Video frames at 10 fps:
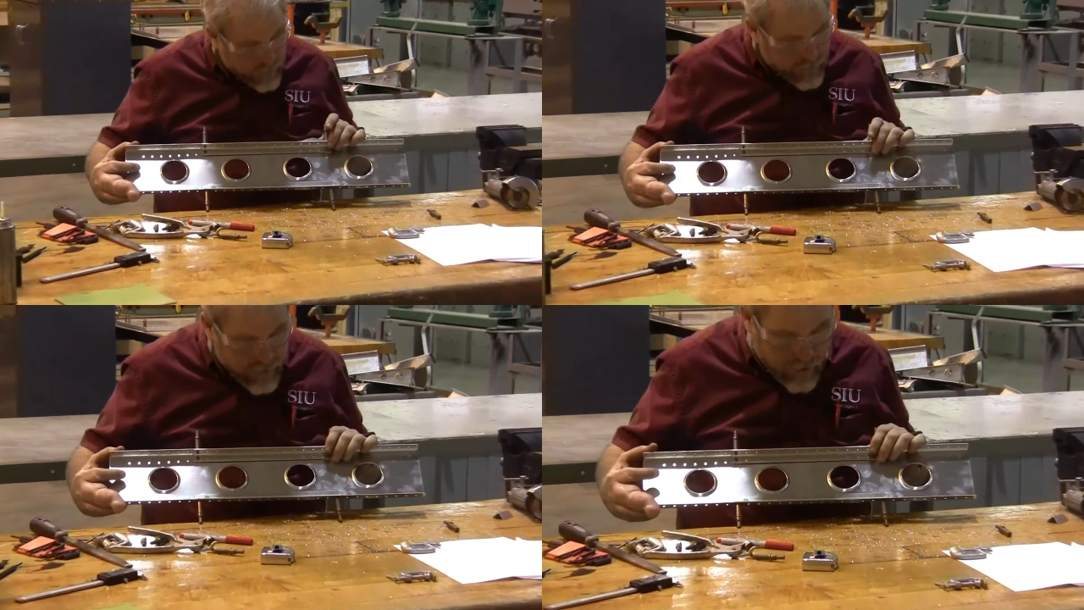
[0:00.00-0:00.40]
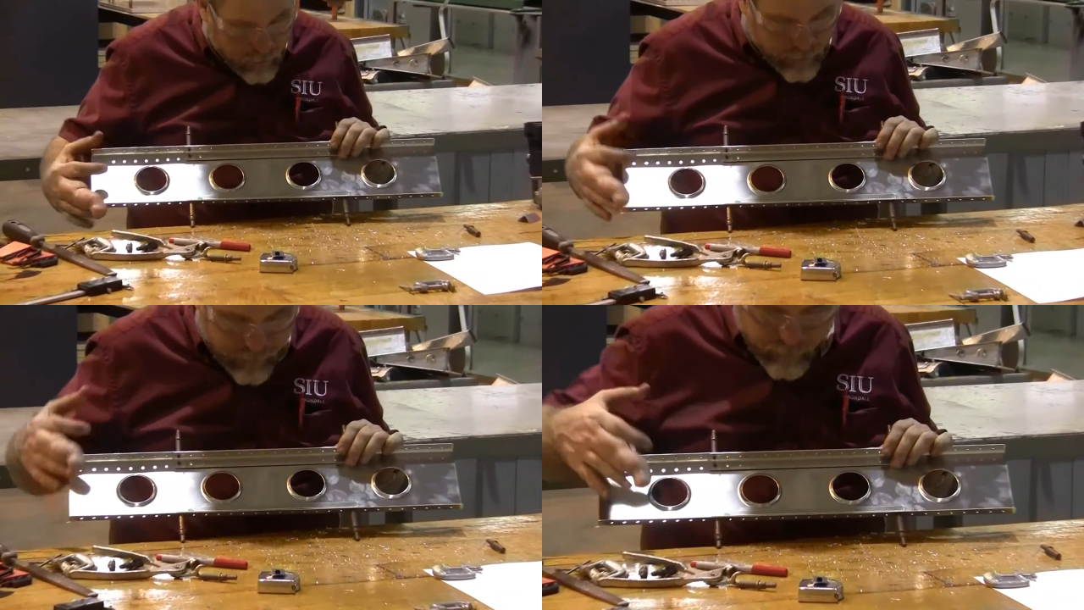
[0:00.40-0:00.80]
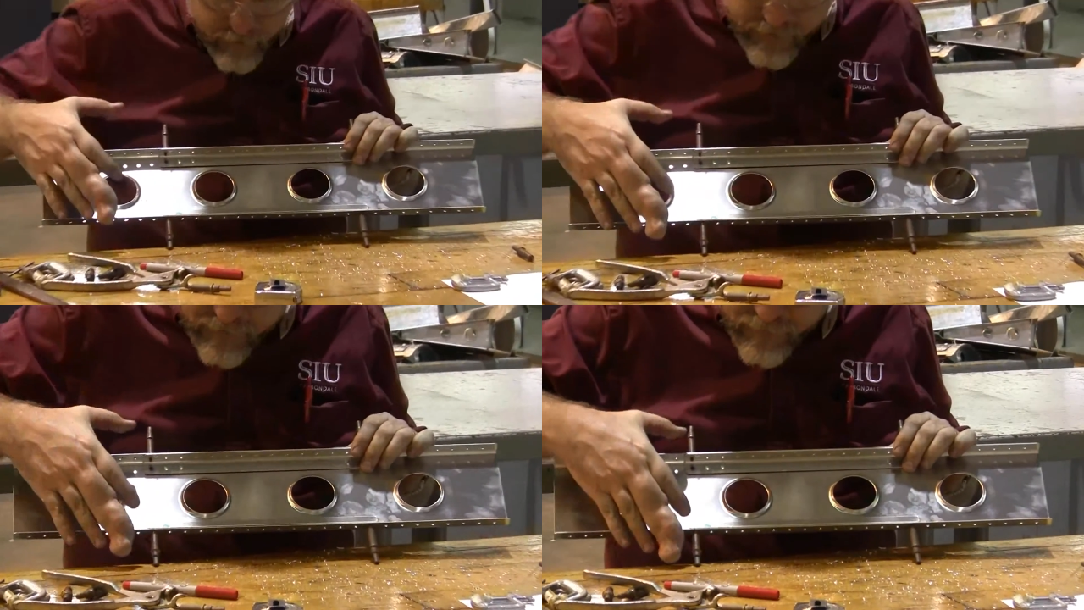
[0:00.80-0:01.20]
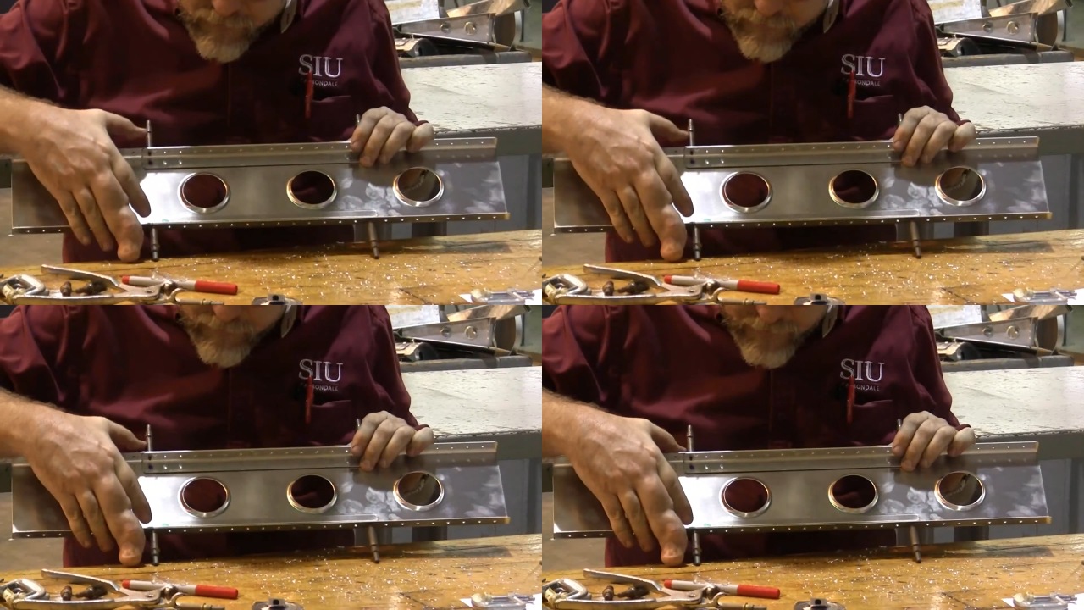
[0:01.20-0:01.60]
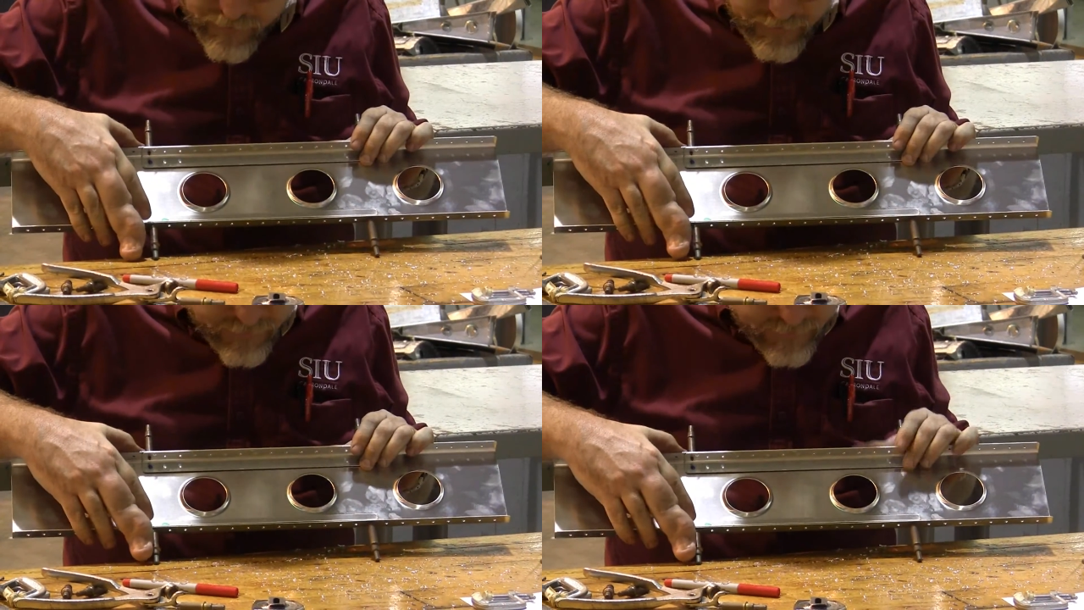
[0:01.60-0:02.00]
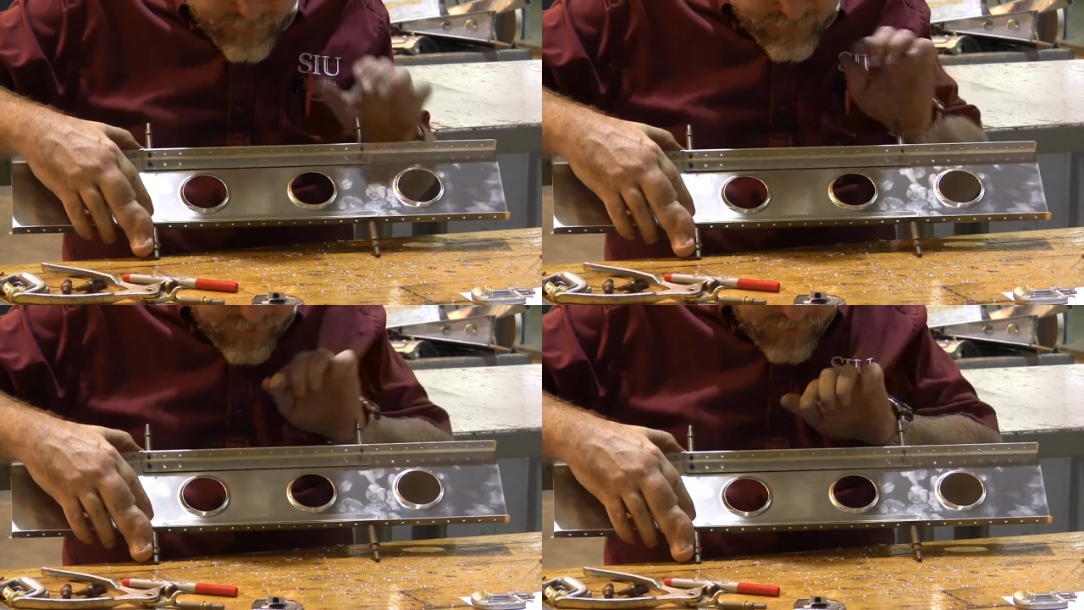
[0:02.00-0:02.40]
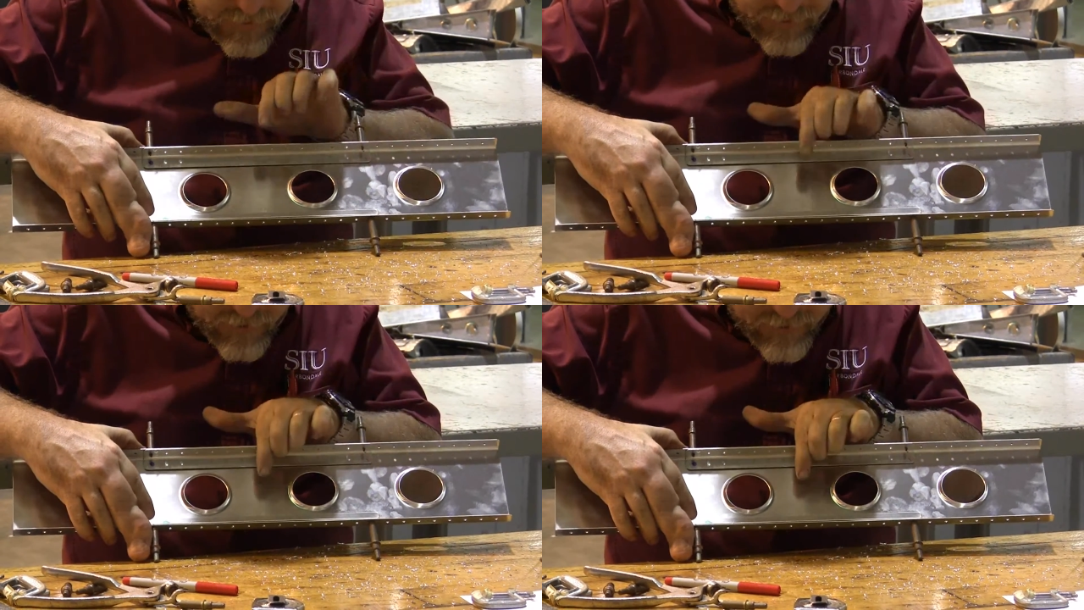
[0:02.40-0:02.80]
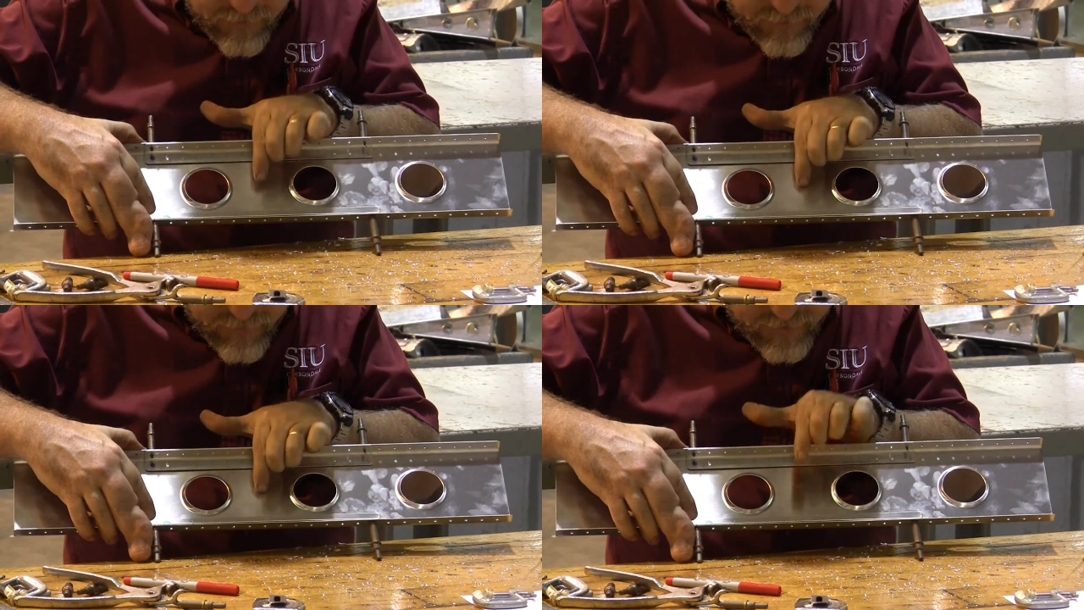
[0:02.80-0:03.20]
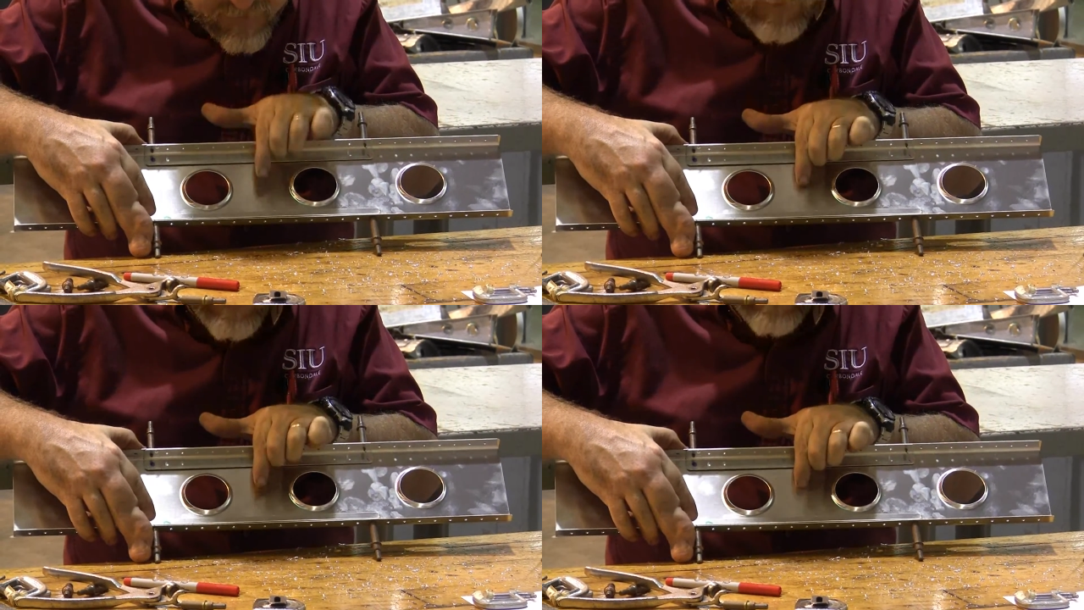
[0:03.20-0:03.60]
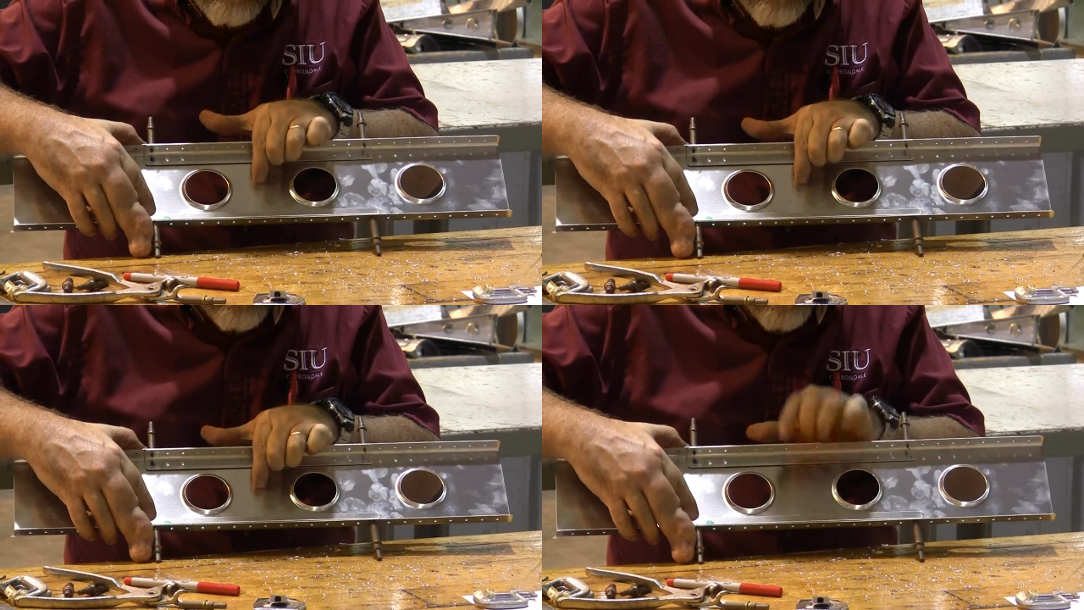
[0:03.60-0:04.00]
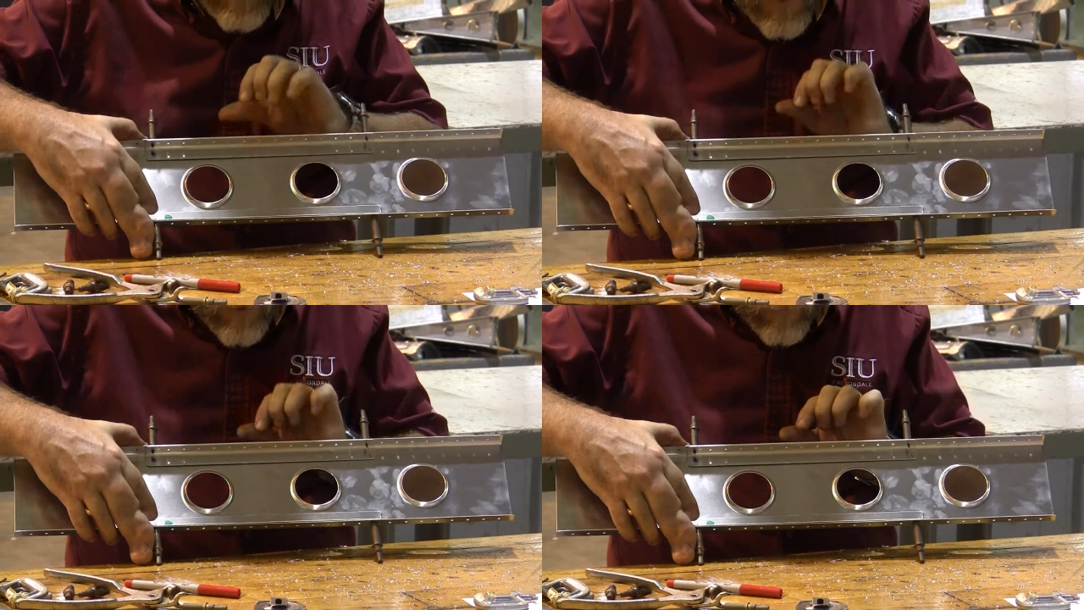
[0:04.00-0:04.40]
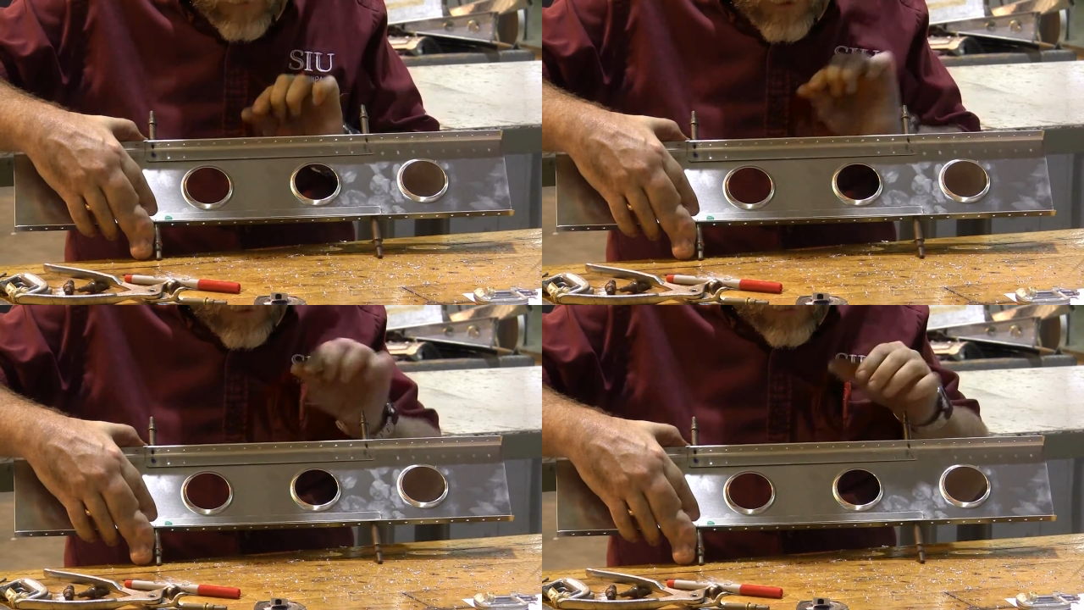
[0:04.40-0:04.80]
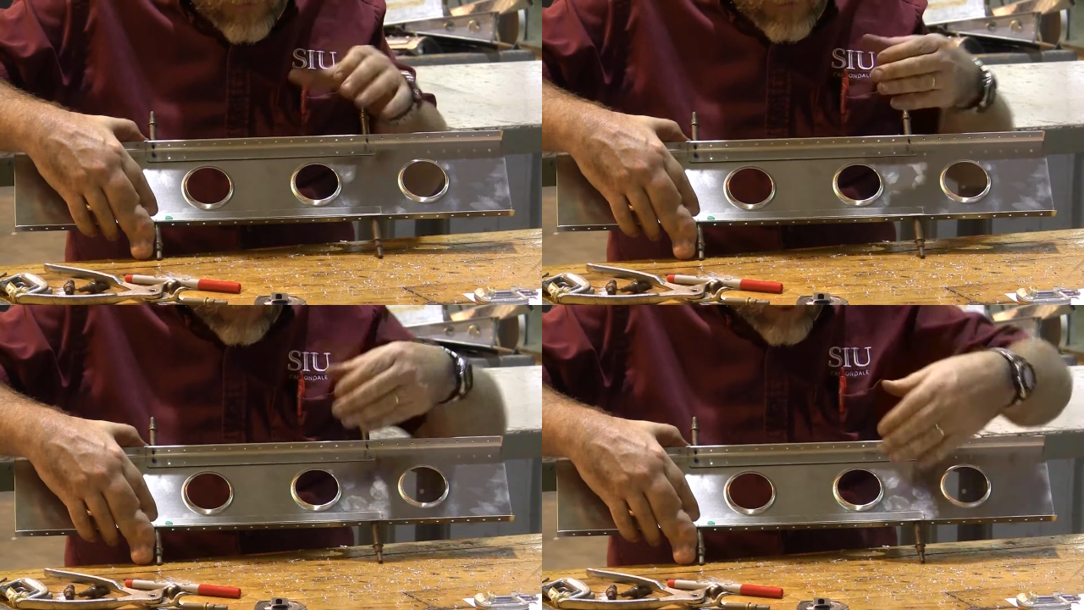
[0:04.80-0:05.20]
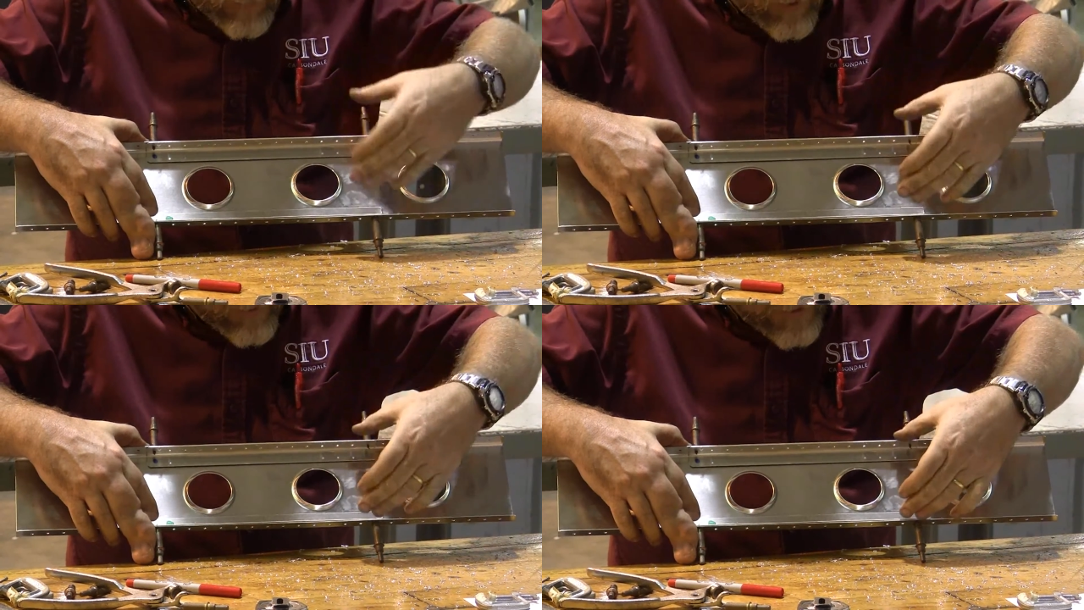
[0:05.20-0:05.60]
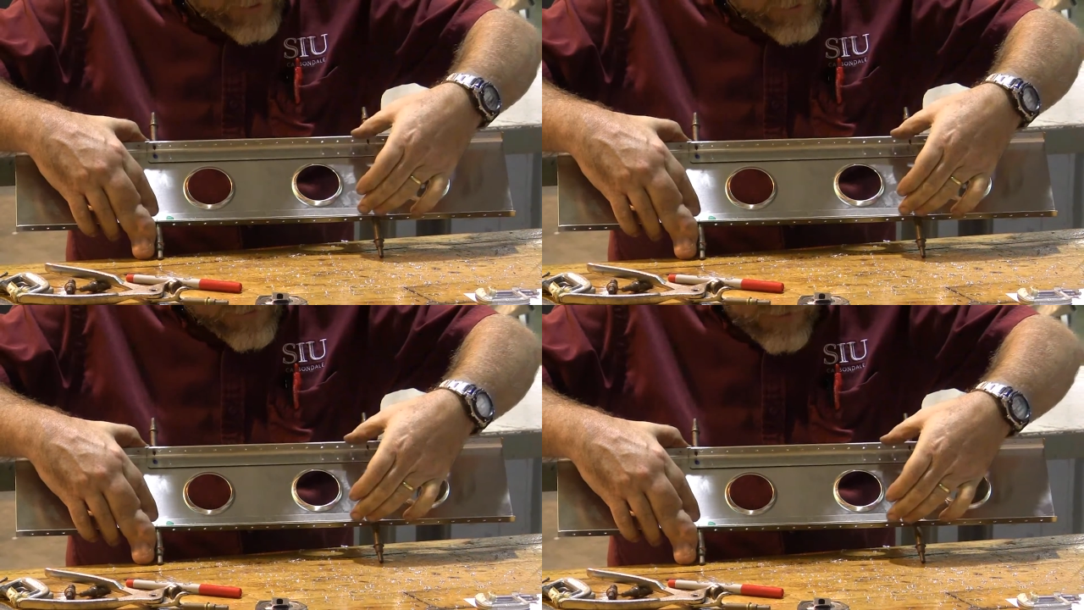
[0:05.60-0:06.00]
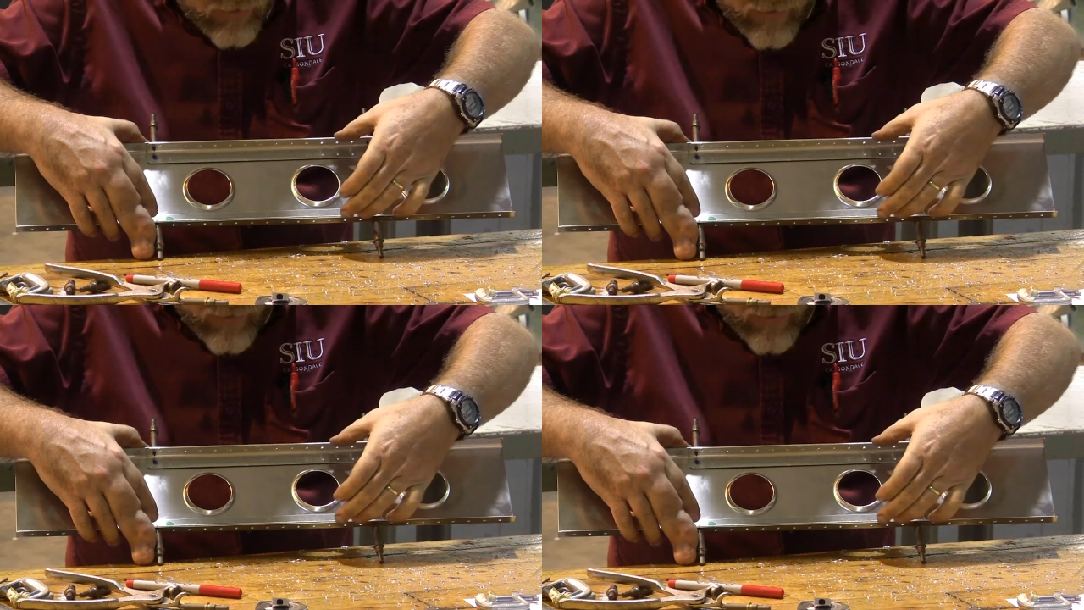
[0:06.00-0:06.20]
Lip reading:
(no speaker visible)